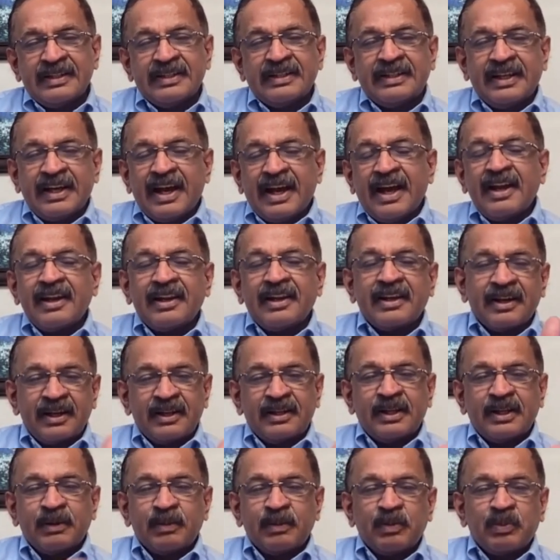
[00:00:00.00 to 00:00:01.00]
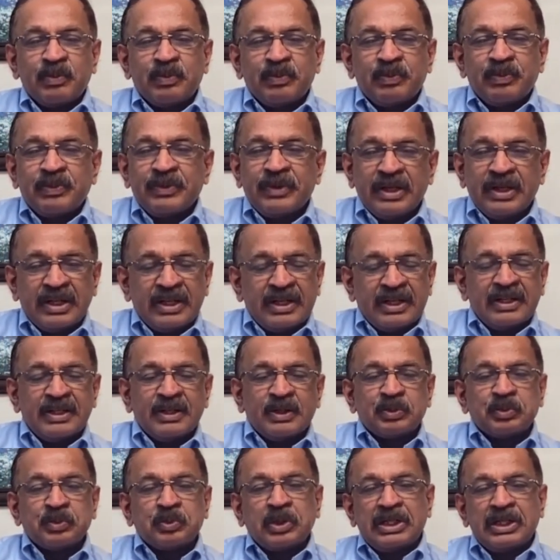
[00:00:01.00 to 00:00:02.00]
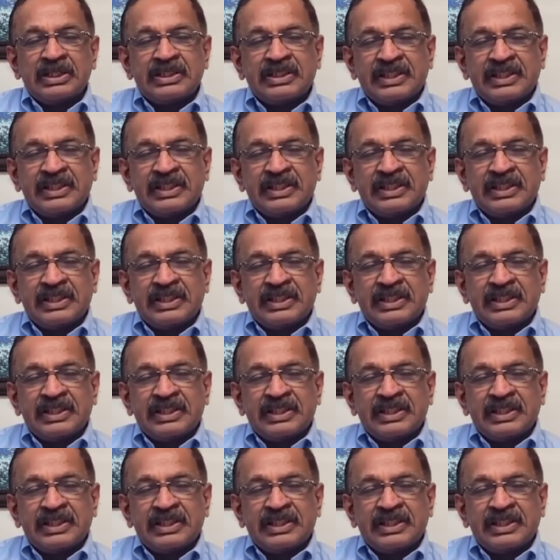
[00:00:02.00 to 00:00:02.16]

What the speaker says: the algorithm will